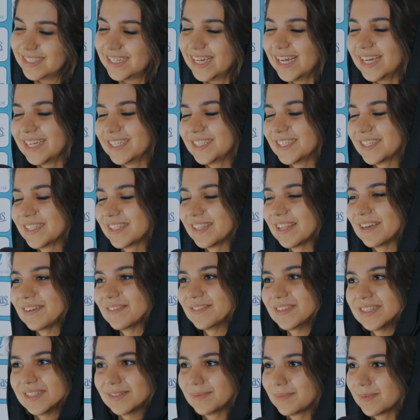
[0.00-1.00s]
Yeah, I just
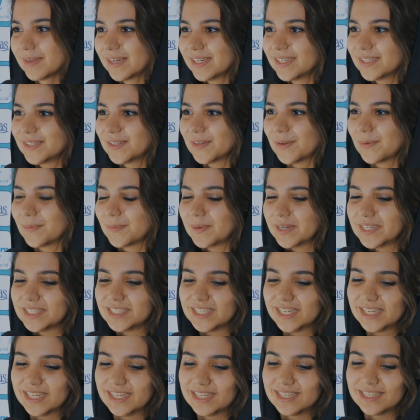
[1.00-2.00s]
love this place so
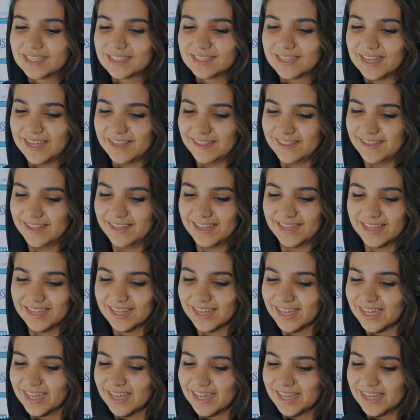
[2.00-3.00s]
much, and I
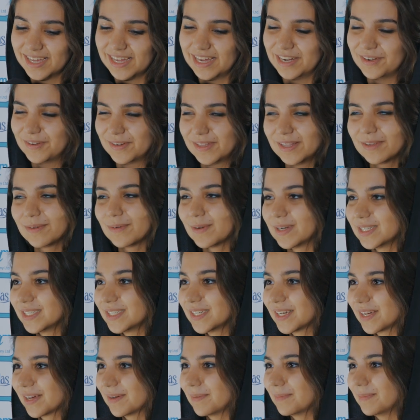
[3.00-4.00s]
think I really want
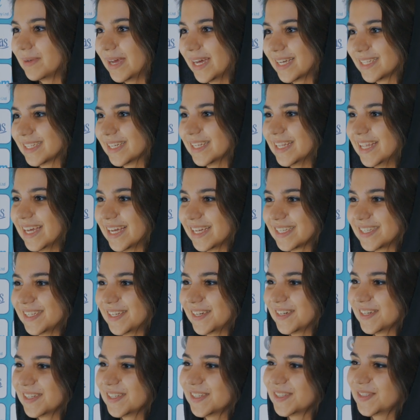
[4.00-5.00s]
to come back the next
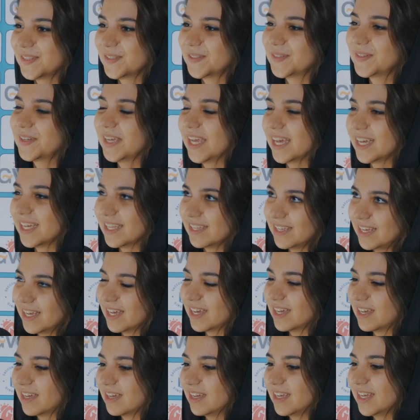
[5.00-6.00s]
years too.
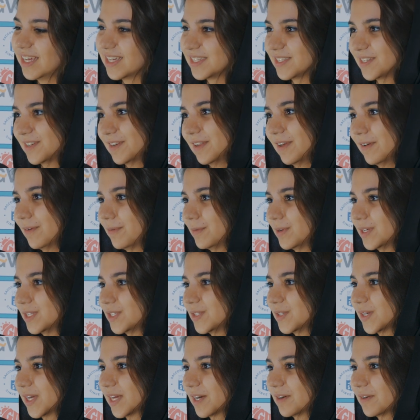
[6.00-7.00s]
Yeah. Yesterday we
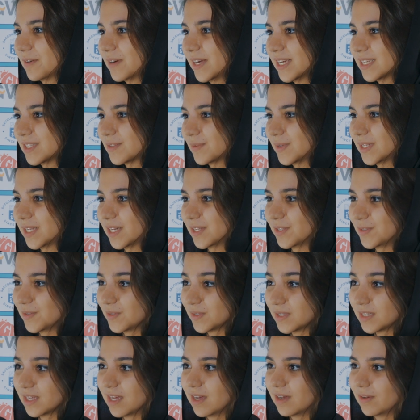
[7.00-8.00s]
took a rest with
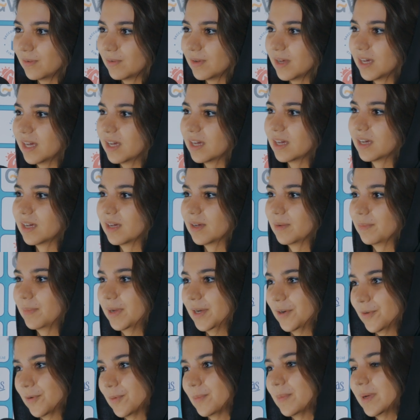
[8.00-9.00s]
Atusa.
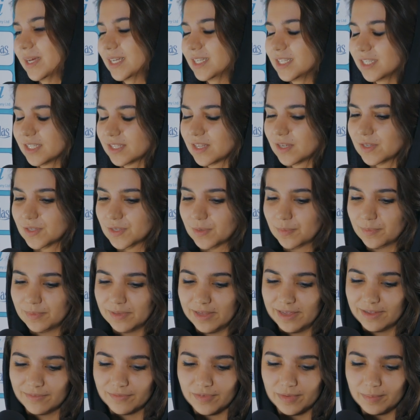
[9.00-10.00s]
My roommate, she's also
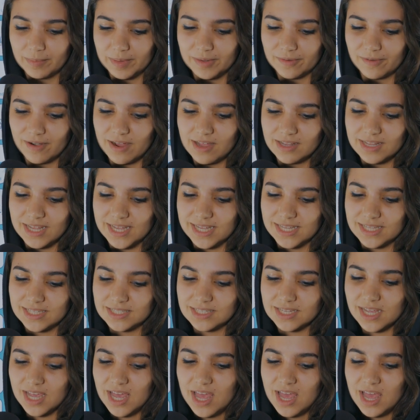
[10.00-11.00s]
playing from Iran,
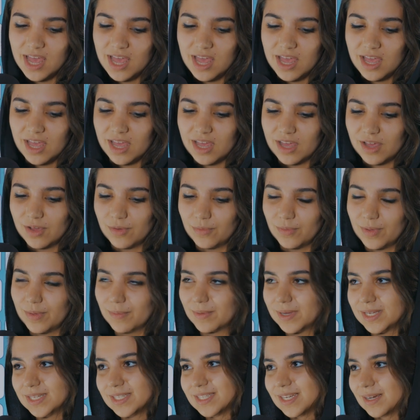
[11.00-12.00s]
and we
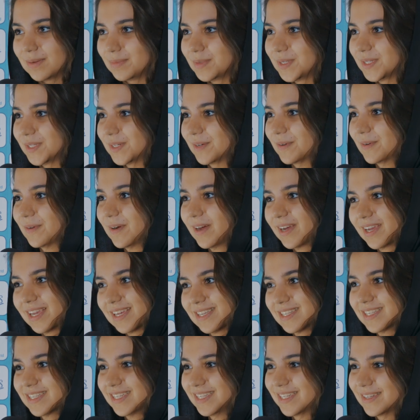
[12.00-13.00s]
went up to the rock
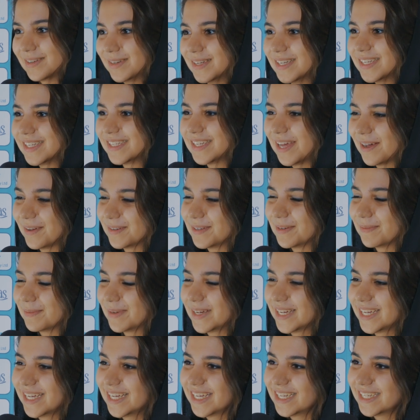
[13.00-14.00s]
and see the Southern
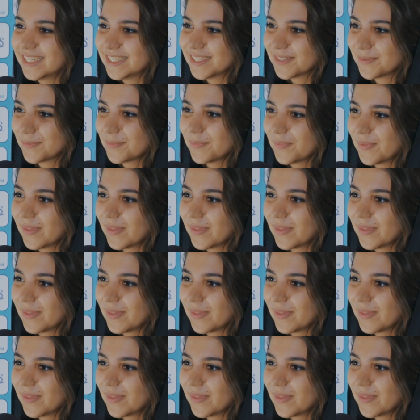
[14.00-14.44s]
Monkeys.